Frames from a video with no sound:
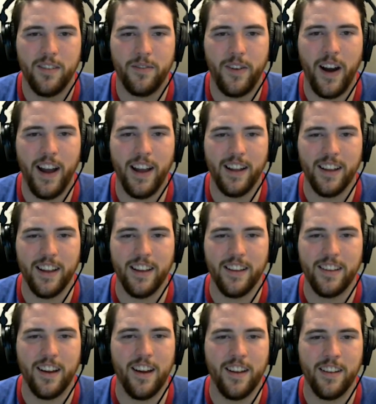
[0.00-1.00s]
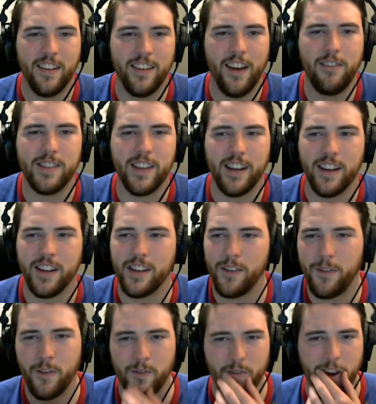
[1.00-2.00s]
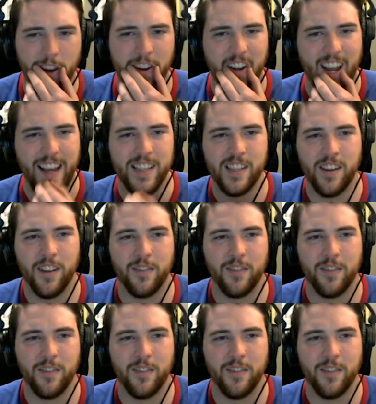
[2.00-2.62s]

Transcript: Finally, that was like a different variation